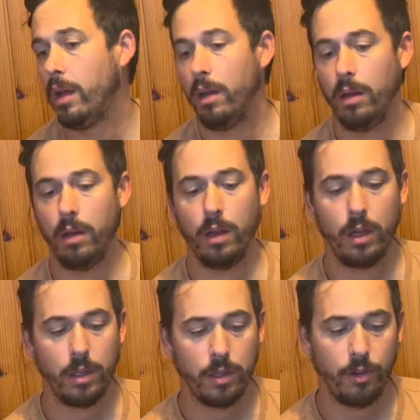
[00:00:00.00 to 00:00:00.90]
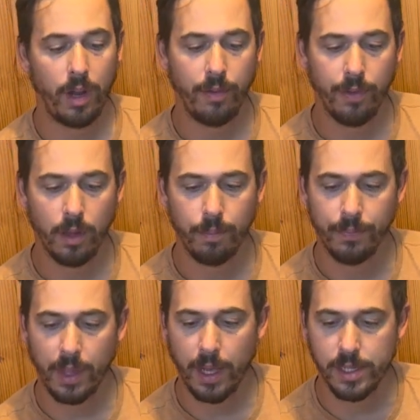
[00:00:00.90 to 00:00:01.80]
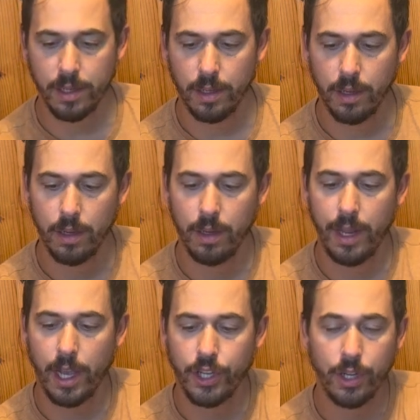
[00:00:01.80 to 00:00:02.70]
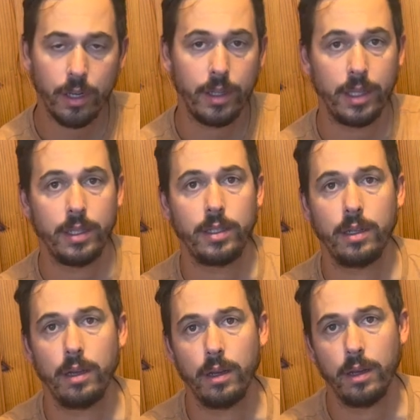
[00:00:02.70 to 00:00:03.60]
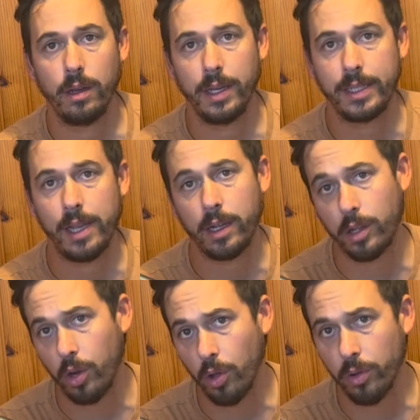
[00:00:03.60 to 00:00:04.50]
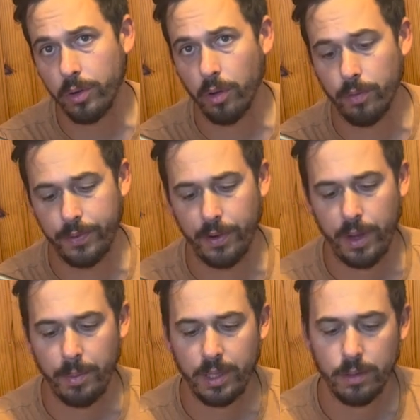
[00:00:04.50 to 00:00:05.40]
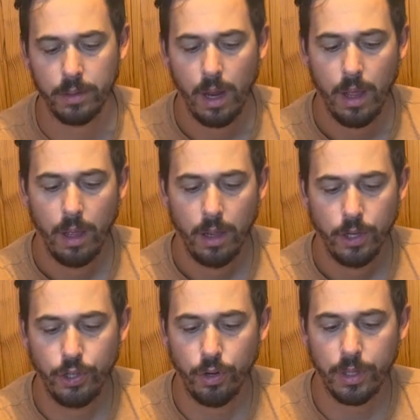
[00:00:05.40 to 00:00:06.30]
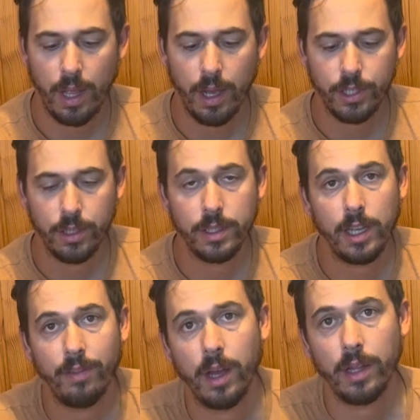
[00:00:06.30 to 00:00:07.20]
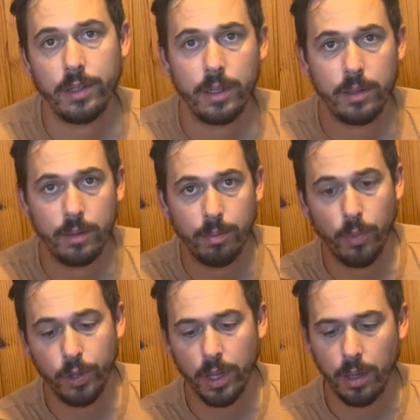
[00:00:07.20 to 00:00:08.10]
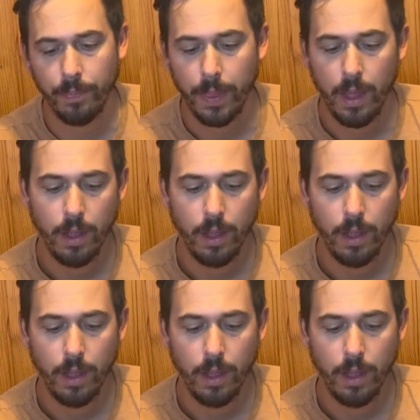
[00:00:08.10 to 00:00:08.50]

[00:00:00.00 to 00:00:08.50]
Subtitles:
The rifle has an action that is an exact clone of the Remington short action 700 model.